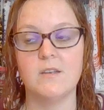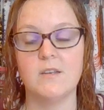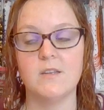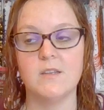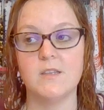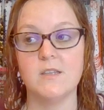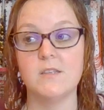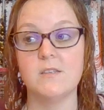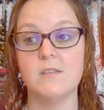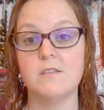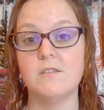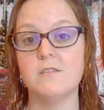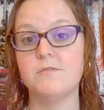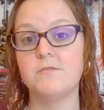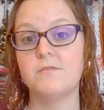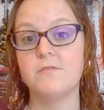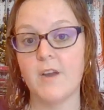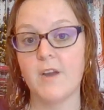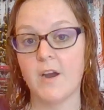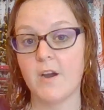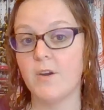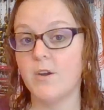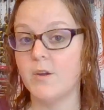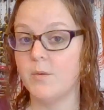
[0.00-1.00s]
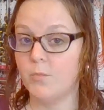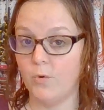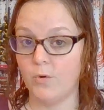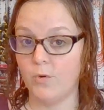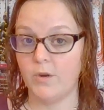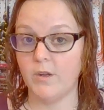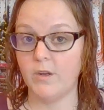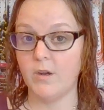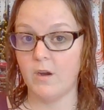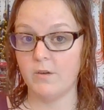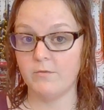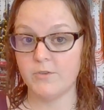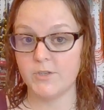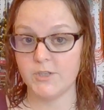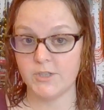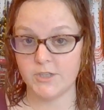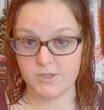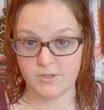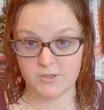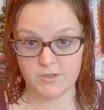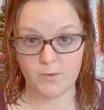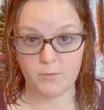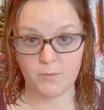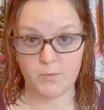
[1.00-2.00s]
This is a very important
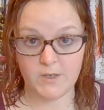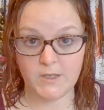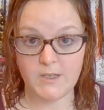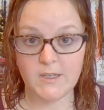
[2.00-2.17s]
conversation that we